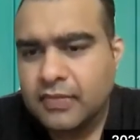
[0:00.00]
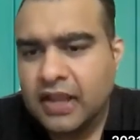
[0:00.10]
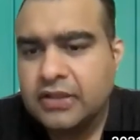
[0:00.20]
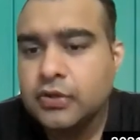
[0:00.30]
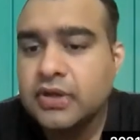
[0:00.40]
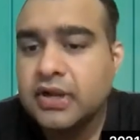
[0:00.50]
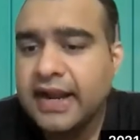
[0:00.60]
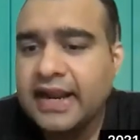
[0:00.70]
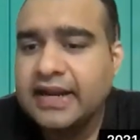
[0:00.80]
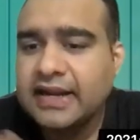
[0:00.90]
You'd
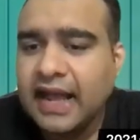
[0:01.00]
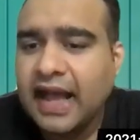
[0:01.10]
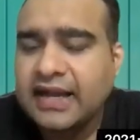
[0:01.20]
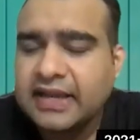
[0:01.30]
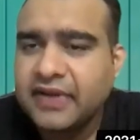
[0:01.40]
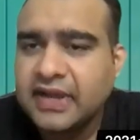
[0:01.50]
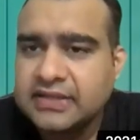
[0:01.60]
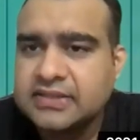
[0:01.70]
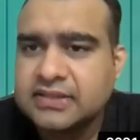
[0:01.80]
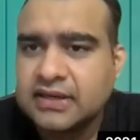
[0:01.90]
create and tag
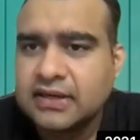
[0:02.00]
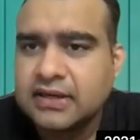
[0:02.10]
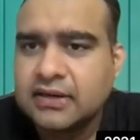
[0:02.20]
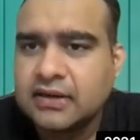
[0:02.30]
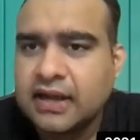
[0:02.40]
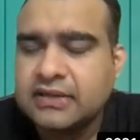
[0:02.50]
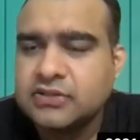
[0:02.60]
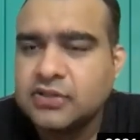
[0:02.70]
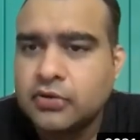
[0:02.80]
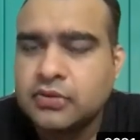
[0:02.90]
events and
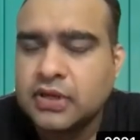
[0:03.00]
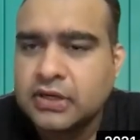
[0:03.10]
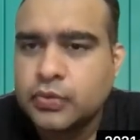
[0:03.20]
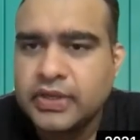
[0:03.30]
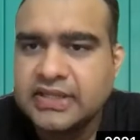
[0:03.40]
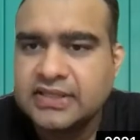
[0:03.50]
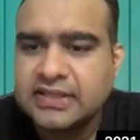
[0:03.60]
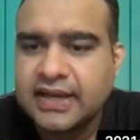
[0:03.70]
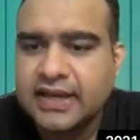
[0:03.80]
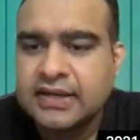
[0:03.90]
your tweets in
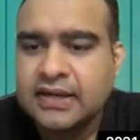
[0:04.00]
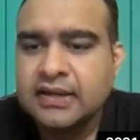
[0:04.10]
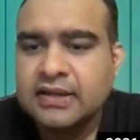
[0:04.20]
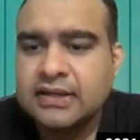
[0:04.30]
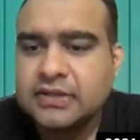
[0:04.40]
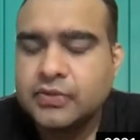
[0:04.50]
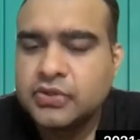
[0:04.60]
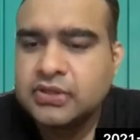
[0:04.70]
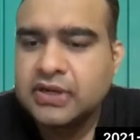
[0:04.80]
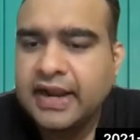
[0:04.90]
there. You
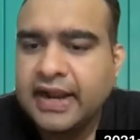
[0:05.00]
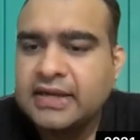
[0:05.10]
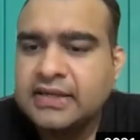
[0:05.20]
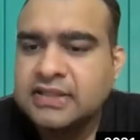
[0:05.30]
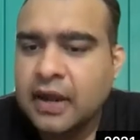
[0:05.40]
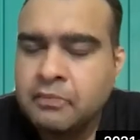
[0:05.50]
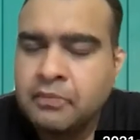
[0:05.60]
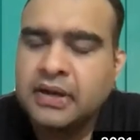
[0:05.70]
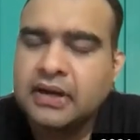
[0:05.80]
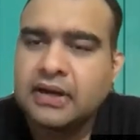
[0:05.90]
would create sub
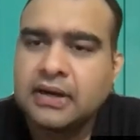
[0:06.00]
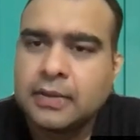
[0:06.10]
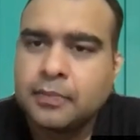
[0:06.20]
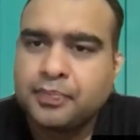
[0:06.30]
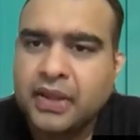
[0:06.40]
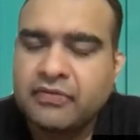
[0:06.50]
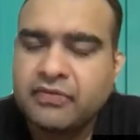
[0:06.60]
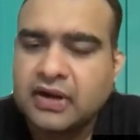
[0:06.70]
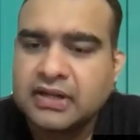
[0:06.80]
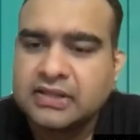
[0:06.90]

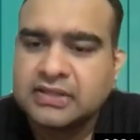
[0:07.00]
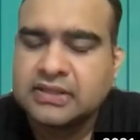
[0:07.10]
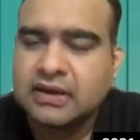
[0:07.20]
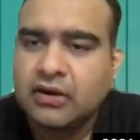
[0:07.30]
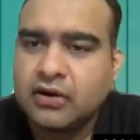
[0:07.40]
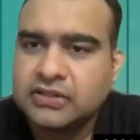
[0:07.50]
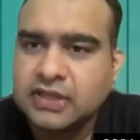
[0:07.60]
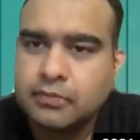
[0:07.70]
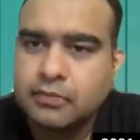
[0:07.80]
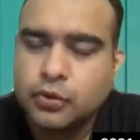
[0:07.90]
funnels or
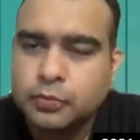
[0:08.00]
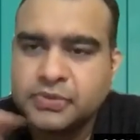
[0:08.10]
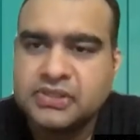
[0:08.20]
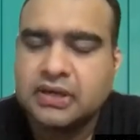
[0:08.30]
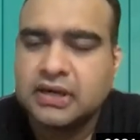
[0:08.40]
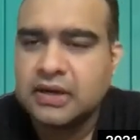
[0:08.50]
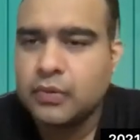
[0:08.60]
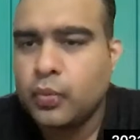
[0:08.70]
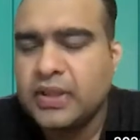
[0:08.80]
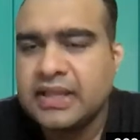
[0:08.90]
sub loops
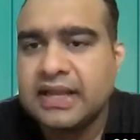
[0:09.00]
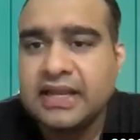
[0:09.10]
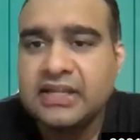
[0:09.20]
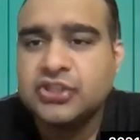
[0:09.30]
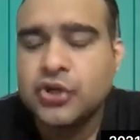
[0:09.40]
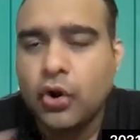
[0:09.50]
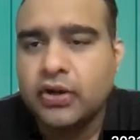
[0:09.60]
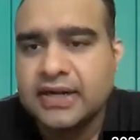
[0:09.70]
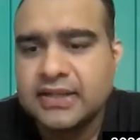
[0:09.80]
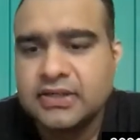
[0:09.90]
within each
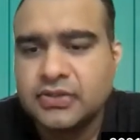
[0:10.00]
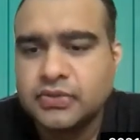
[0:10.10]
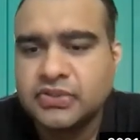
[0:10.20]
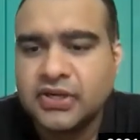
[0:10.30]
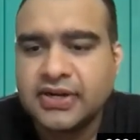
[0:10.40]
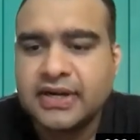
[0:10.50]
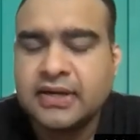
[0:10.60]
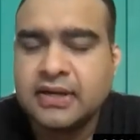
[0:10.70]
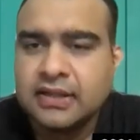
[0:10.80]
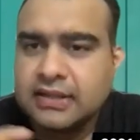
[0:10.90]
content that you would generate.
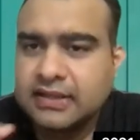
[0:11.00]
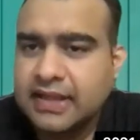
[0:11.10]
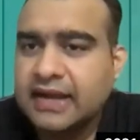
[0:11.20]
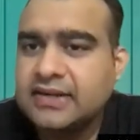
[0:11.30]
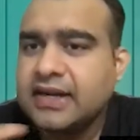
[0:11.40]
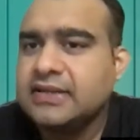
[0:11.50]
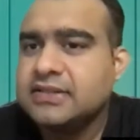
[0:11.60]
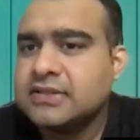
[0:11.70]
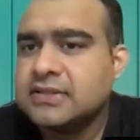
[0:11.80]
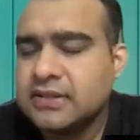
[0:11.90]
That
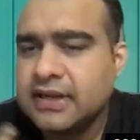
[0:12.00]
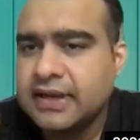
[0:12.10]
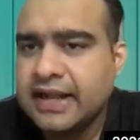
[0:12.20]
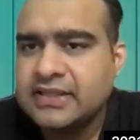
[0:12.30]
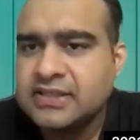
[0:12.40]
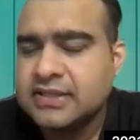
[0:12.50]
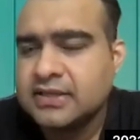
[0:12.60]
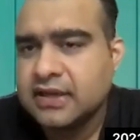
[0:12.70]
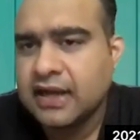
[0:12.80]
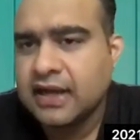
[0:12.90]
creates the next
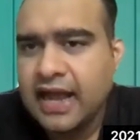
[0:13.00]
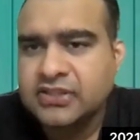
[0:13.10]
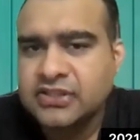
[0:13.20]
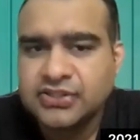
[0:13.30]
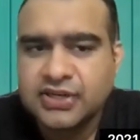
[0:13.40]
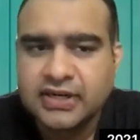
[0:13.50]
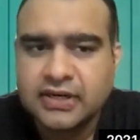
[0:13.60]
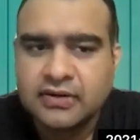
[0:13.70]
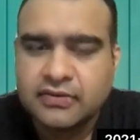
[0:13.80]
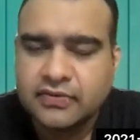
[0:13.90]
action trigger
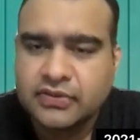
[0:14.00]
for